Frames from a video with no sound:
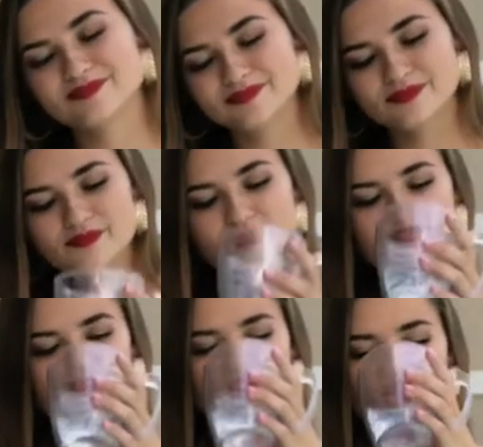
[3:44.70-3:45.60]
Isn't
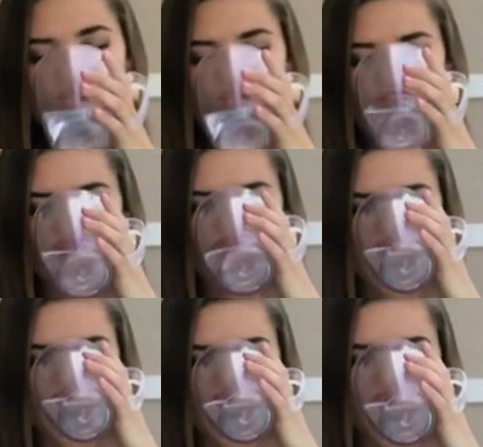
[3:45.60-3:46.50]
that a big part of your Miss
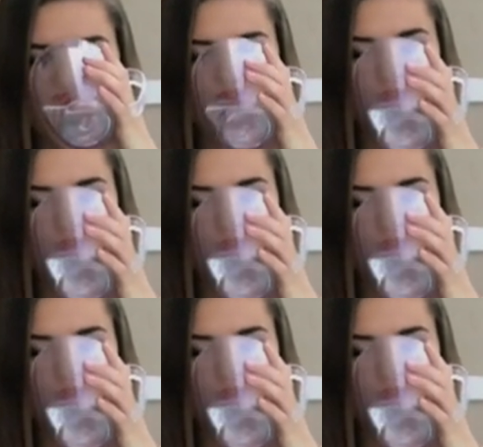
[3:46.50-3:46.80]
Earth campaign?